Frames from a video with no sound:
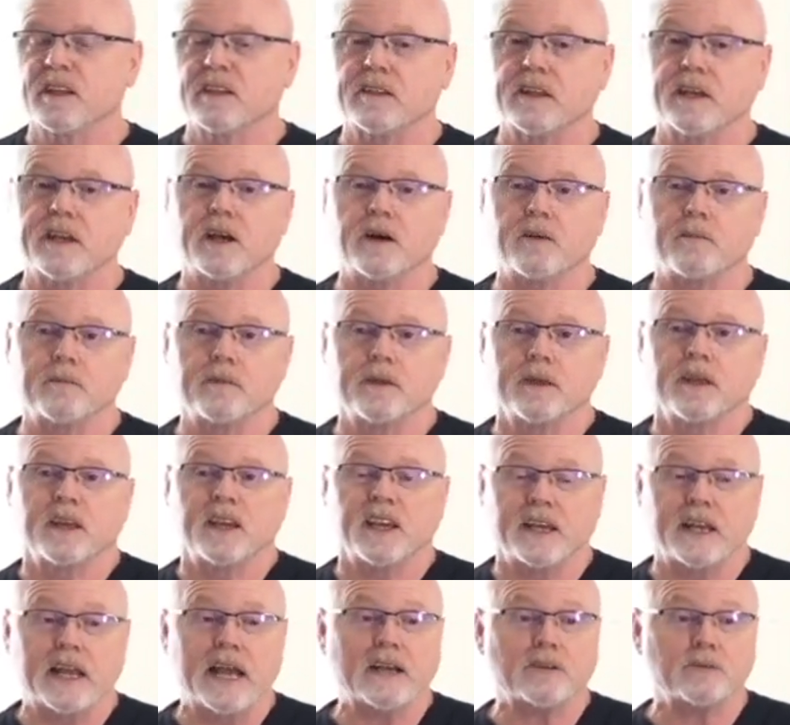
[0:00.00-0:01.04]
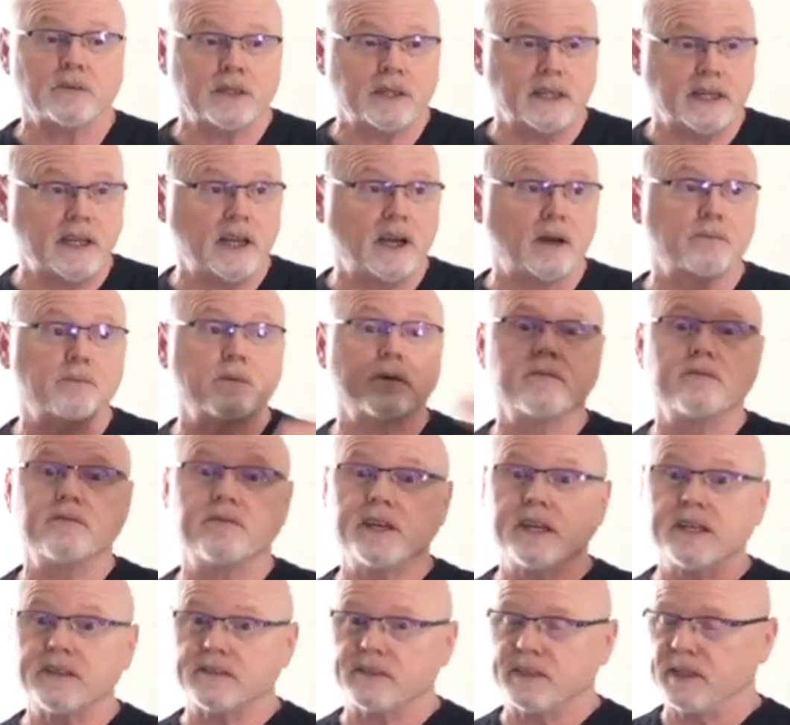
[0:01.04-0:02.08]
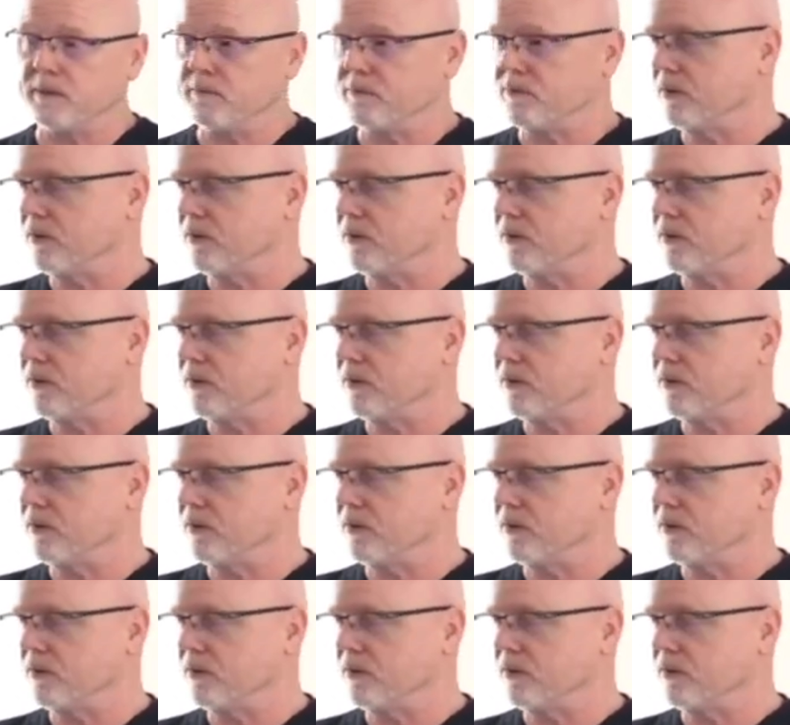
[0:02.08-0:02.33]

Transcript: to help. It actually can help prevent them